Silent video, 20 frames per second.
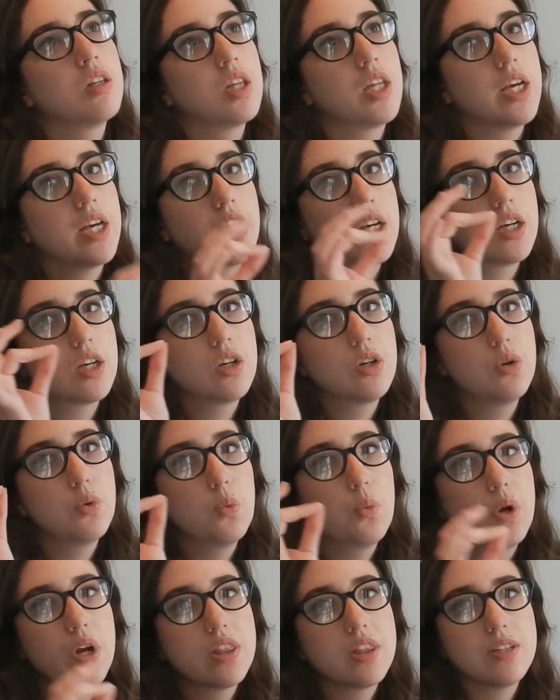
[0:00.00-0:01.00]
Like,
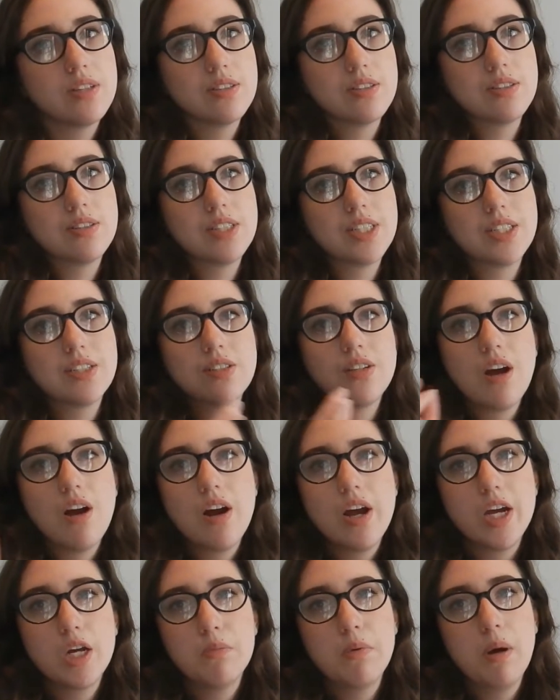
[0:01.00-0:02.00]
where the sticks
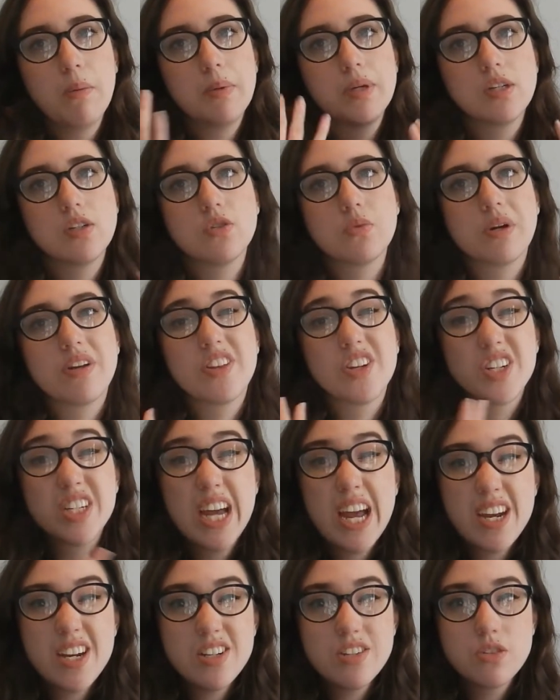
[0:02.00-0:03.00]
are on a puppet is where their
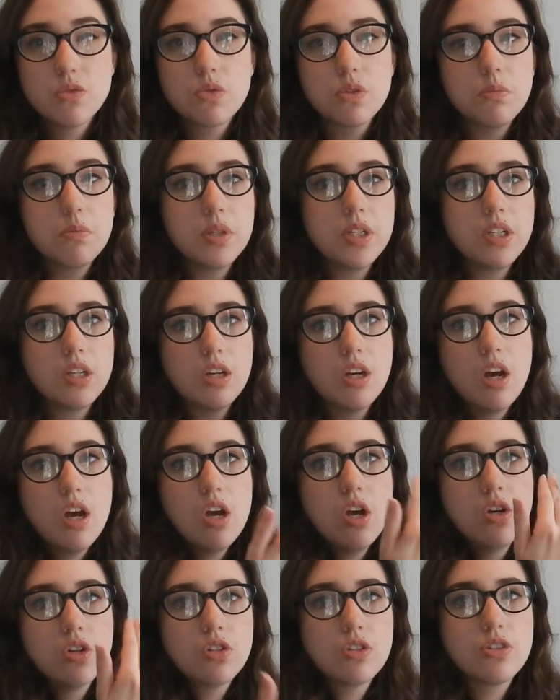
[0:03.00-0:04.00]
tendons would be,
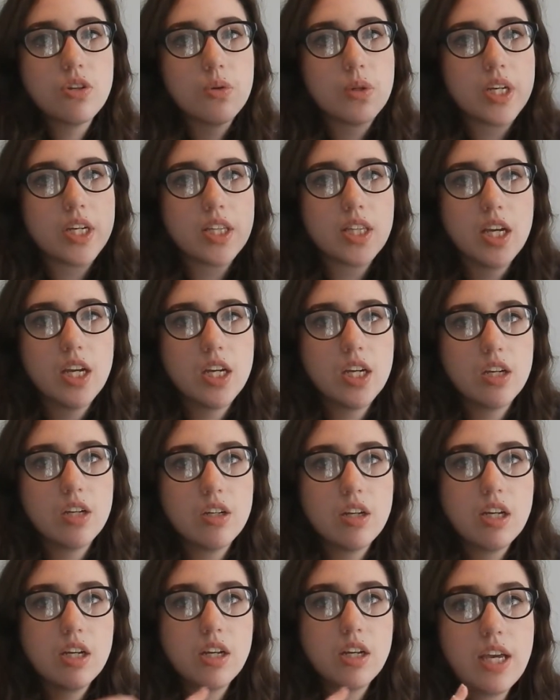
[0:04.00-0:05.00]
so like
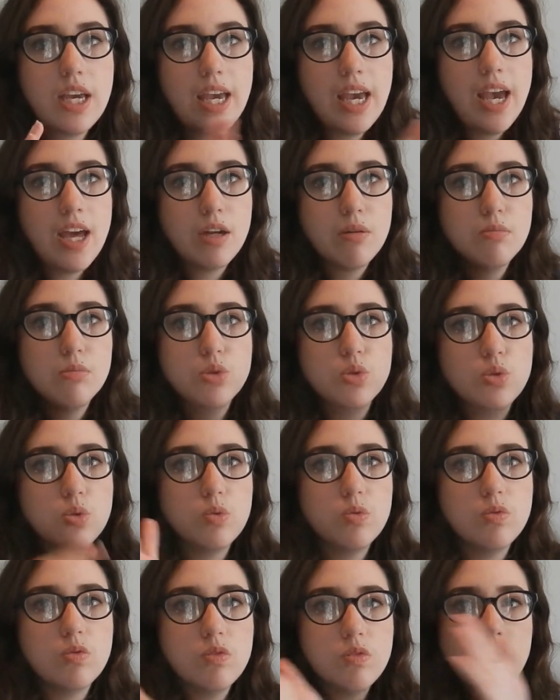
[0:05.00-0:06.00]
they can
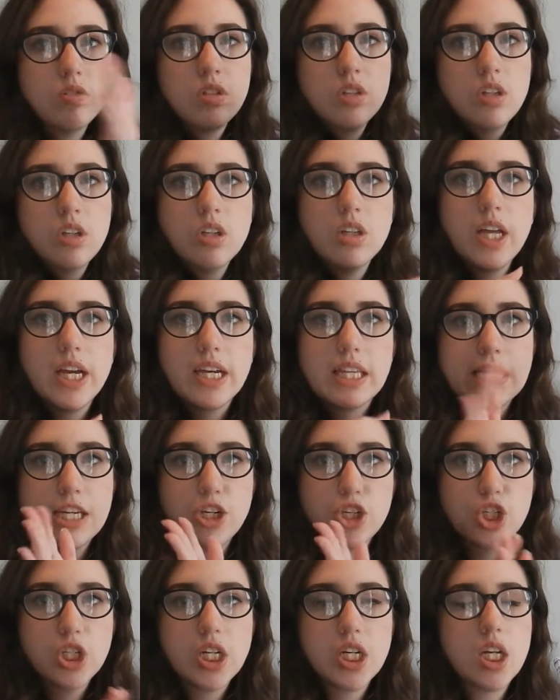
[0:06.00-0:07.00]
move like they
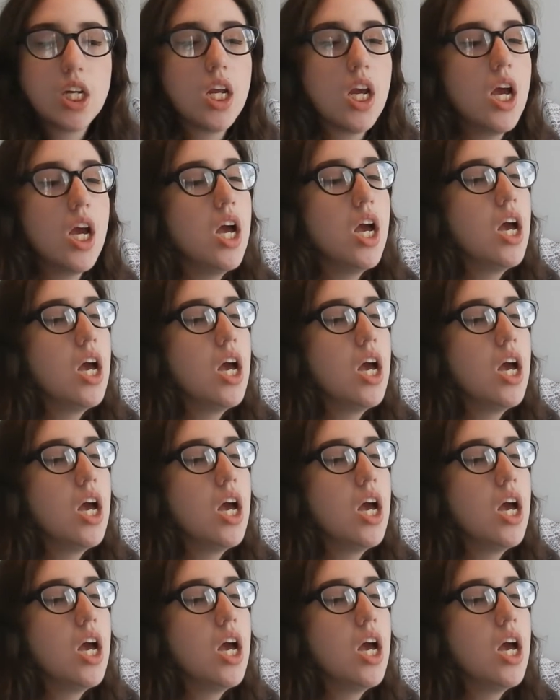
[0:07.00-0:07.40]
should.